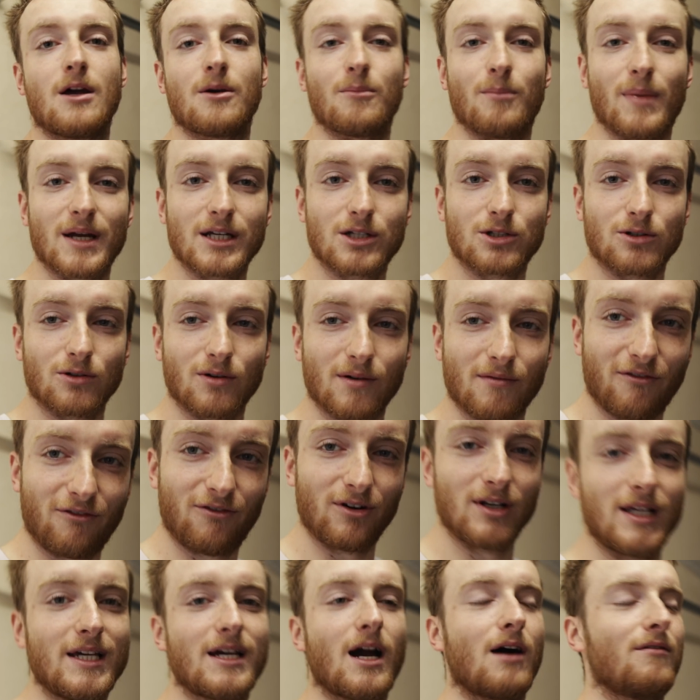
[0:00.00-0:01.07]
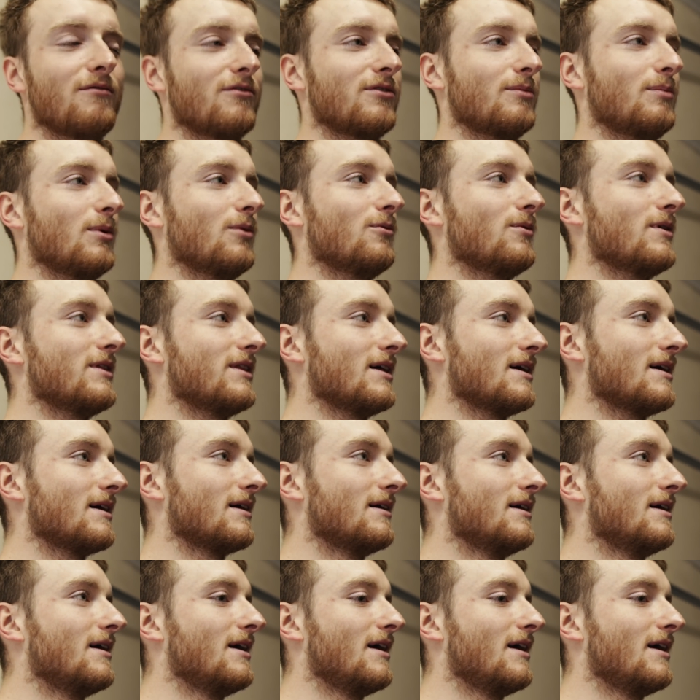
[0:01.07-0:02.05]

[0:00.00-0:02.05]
make sure I'm fully comfortable with it.